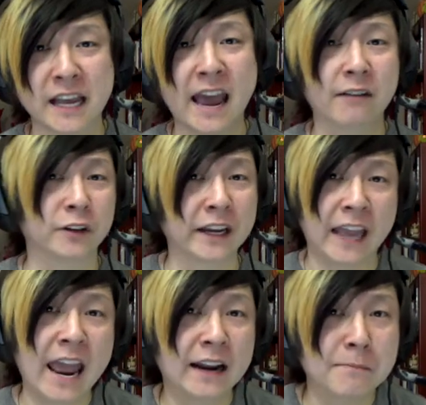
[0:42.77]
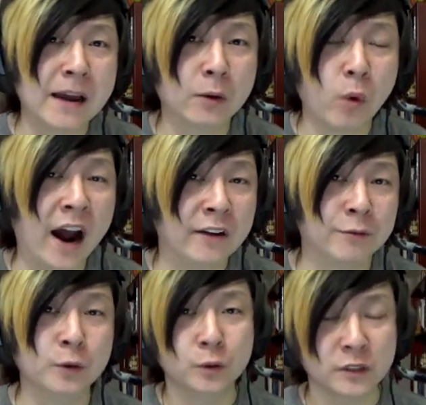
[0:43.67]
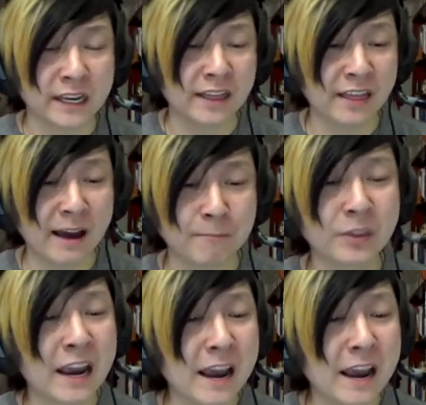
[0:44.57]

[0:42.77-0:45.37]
that have like anime waifus in them.